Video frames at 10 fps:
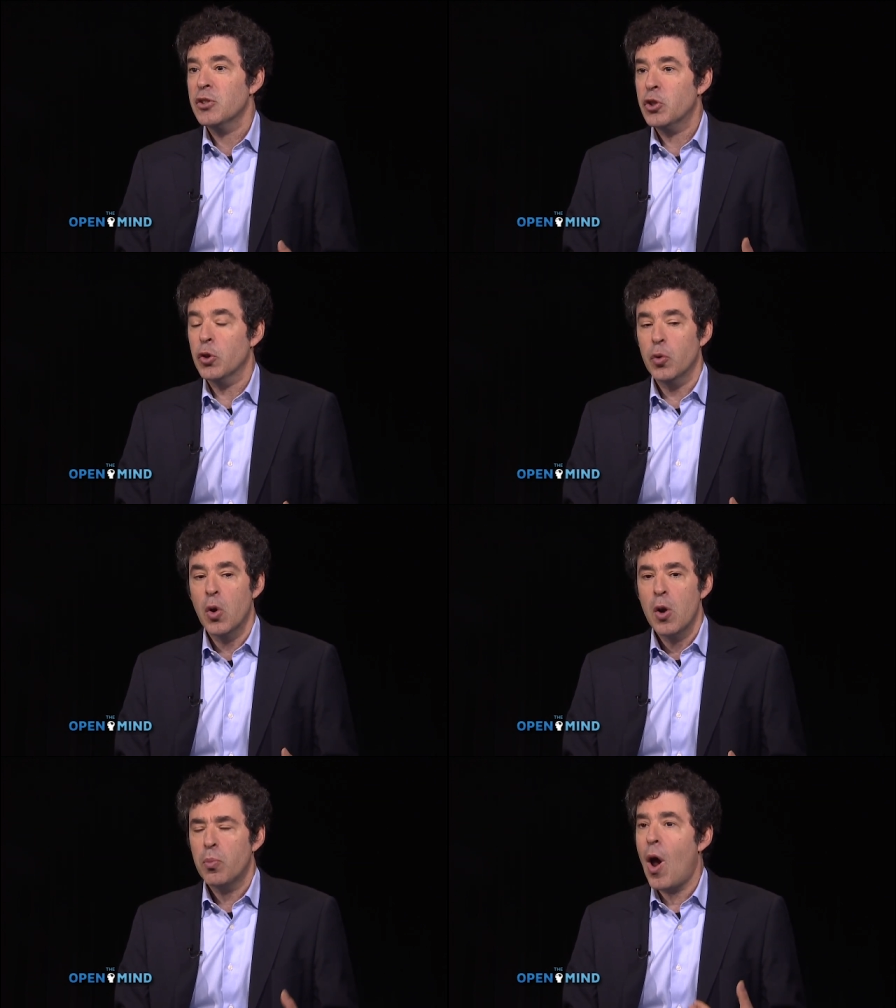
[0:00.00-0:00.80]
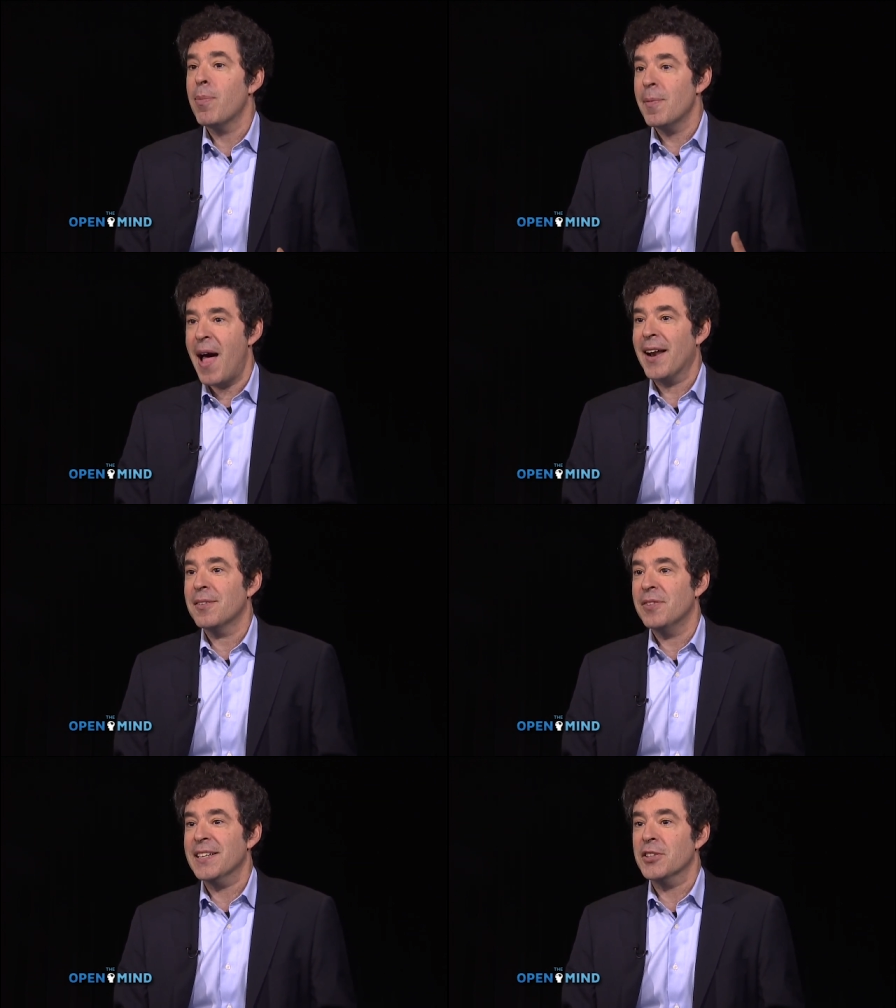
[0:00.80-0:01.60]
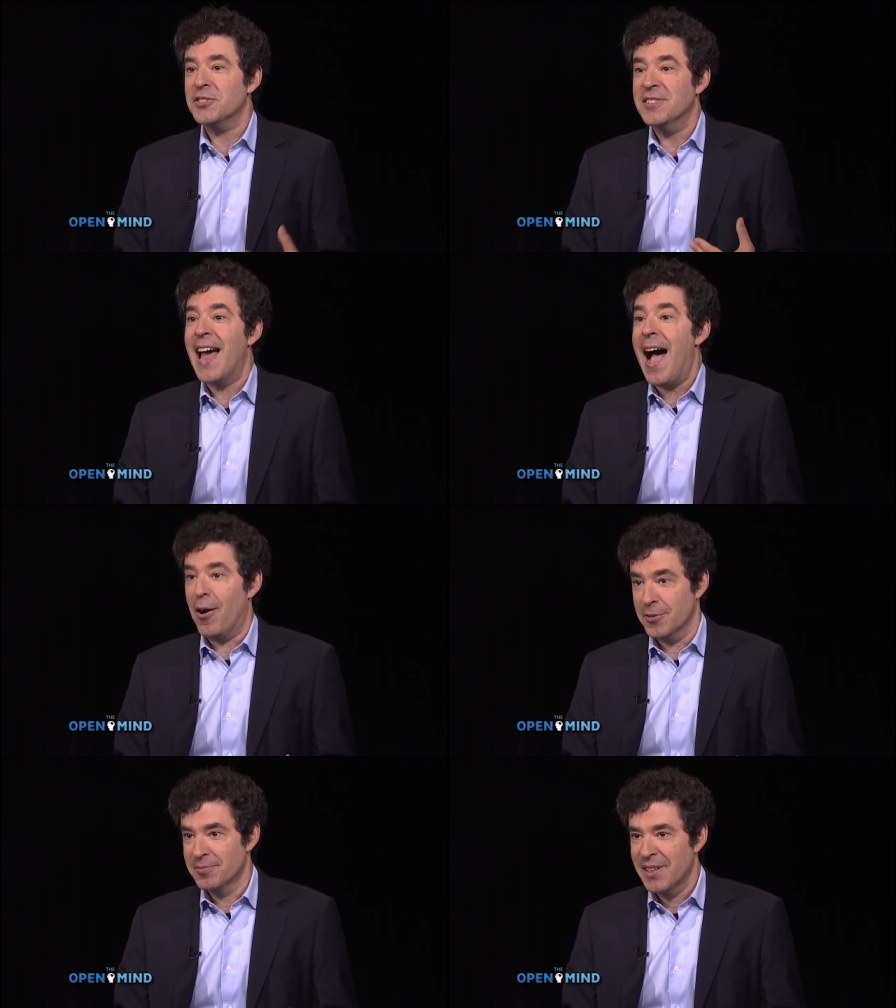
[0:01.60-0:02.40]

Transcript: to problematic figures down.